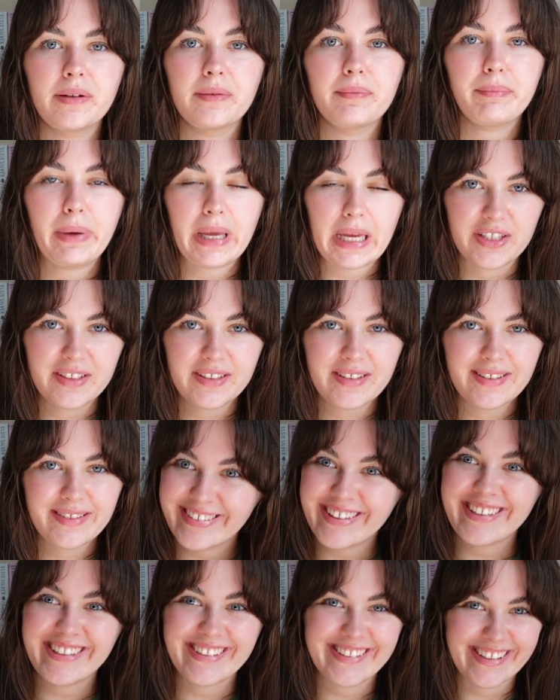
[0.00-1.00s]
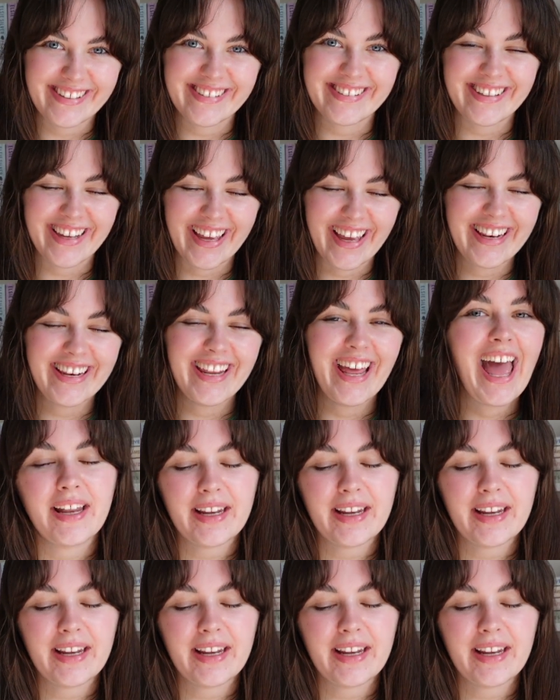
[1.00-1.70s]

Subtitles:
pages, which is insane.